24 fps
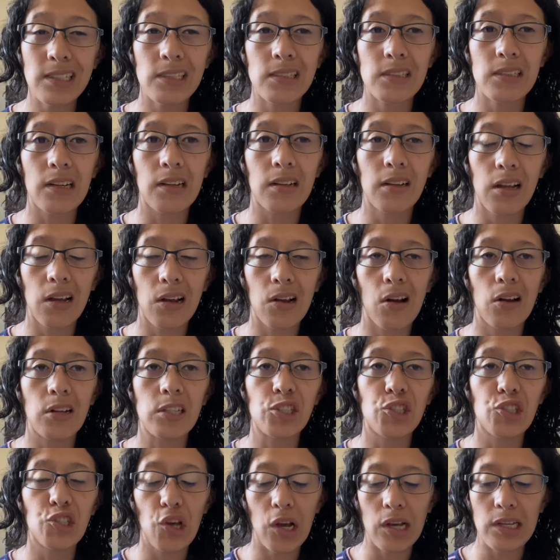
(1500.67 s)
to click on
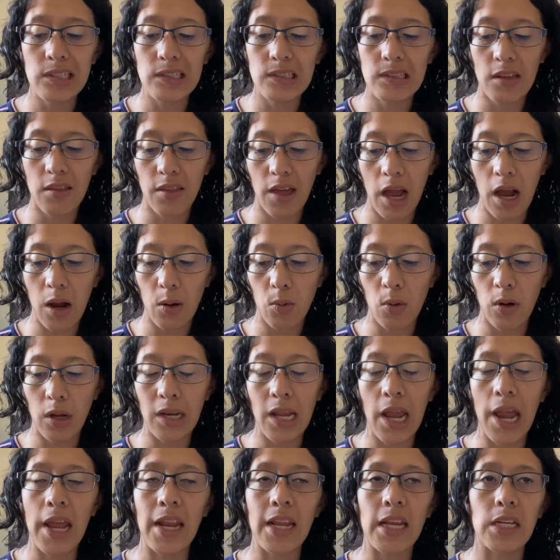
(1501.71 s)
just that one
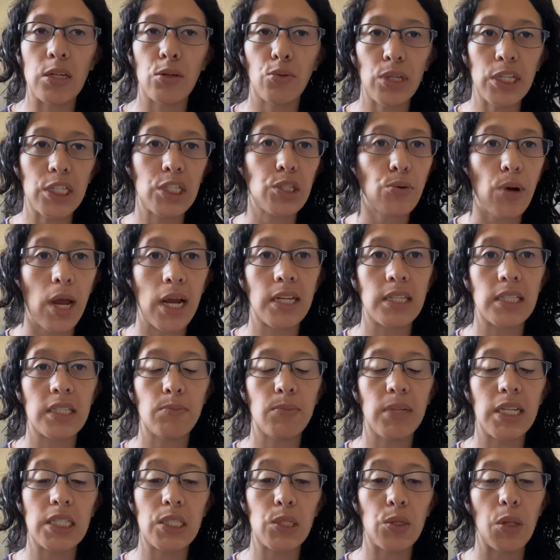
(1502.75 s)
and it redirected
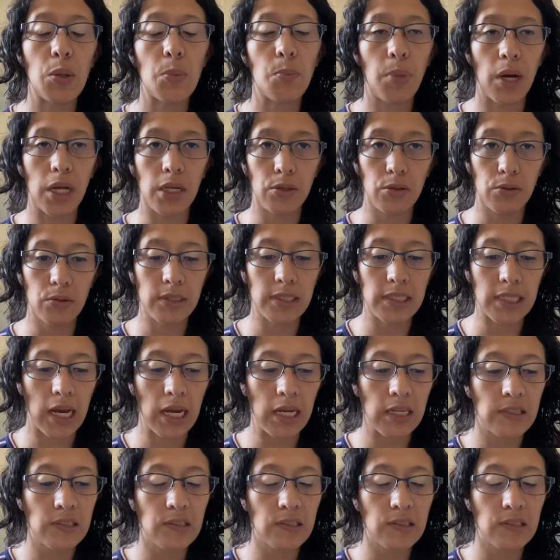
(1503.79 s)
me to the bundle site.